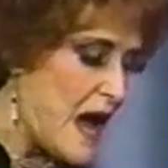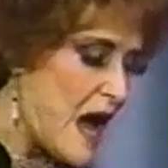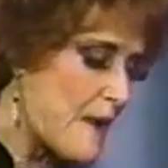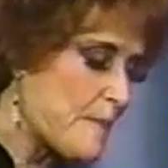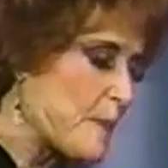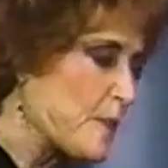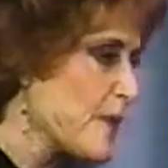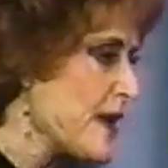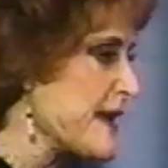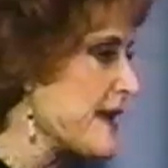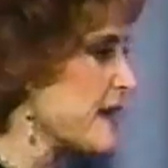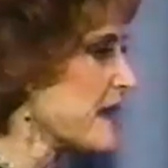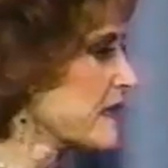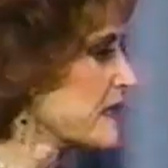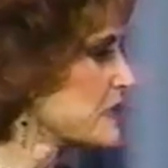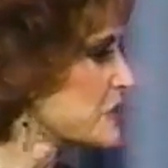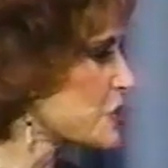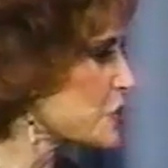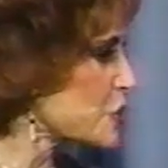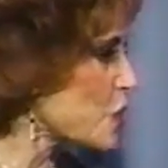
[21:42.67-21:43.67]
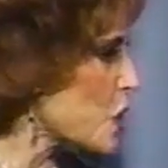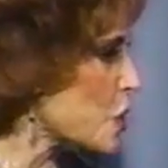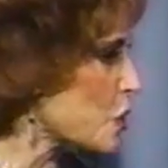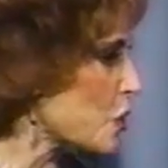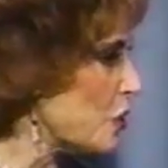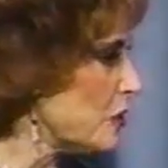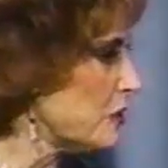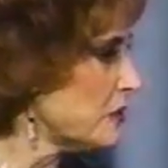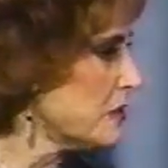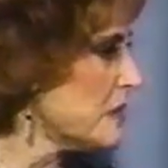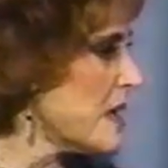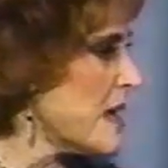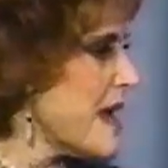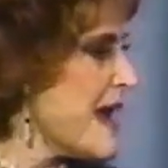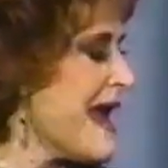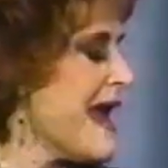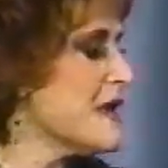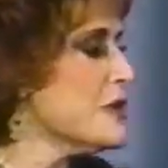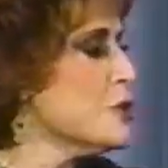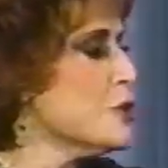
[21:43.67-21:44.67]
operate in a little circle
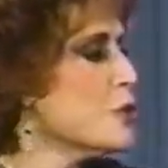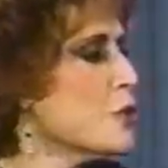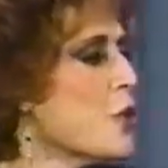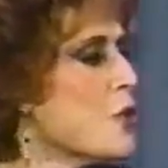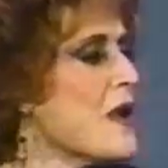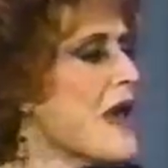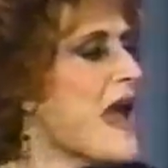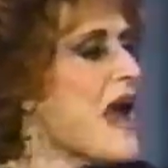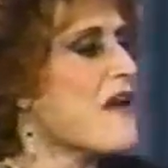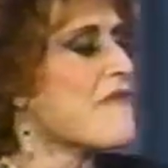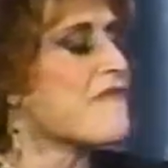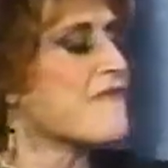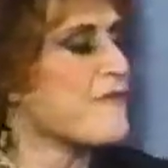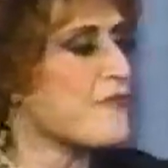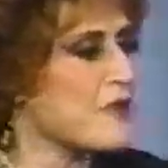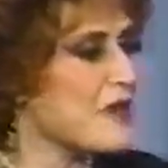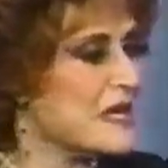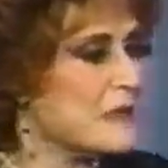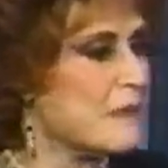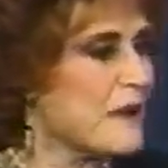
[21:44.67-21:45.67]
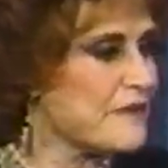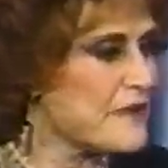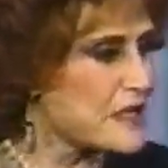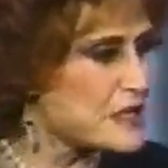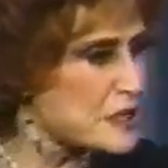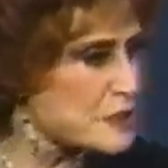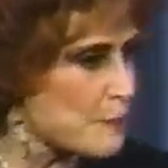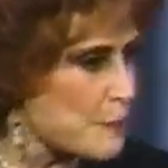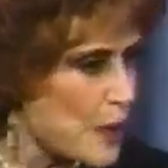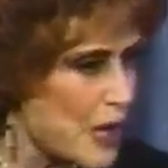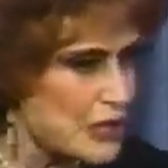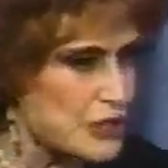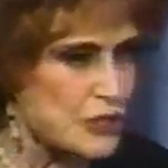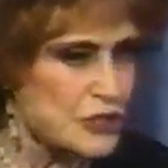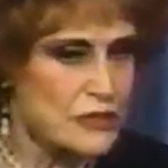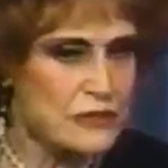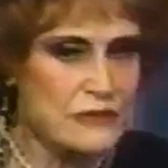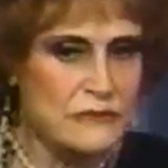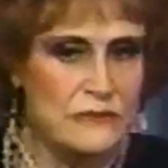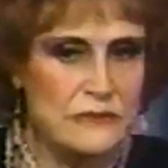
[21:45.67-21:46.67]
and you don't have freedom of
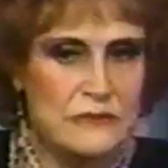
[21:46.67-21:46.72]
expression,